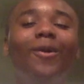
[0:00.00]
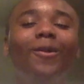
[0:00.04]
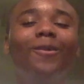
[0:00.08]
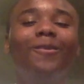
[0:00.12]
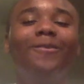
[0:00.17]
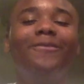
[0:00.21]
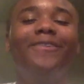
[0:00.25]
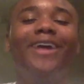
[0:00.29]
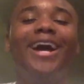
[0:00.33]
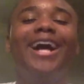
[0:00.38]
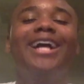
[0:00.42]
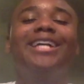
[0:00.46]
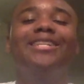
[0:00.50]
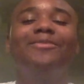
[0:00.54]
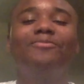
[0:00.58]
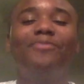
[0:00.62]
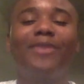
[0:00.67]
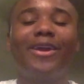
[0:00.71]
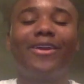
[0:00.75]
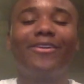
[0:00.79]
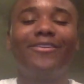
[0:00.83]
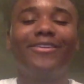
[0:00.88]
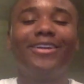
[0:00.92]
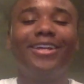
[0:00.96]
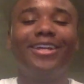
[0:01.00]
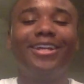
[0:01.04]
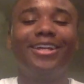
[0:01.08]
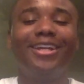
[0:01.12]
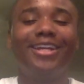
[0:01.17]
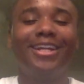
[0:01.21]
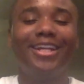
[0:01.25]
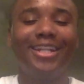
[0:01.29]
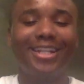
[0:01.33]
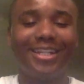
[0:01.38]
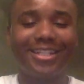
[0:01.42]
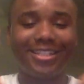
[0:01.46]
old raspberry
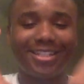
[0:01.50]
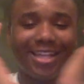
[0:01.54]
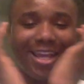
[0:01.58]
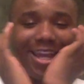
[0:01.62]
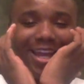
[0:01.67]
in his